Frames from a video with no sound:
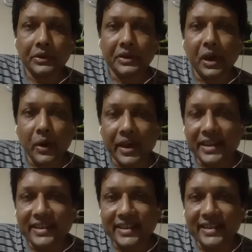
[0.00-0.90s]
Now
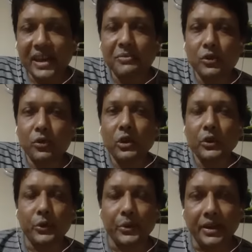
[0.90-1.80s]
as I have told
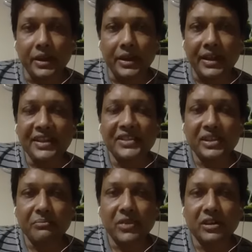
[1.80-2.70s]
you, any
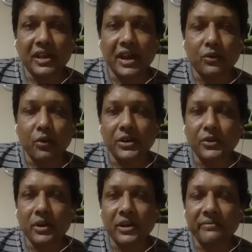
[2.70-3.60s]
chamber that what
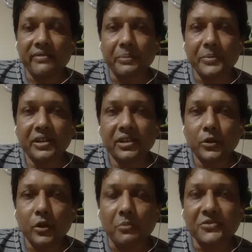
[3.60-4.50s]
you are developing,
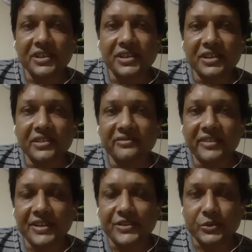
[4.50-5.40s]
your objective
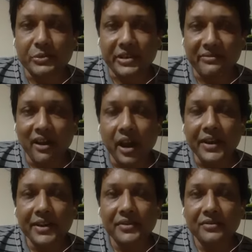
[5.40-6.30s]
has to be
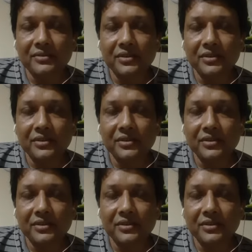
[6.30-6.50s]
defined.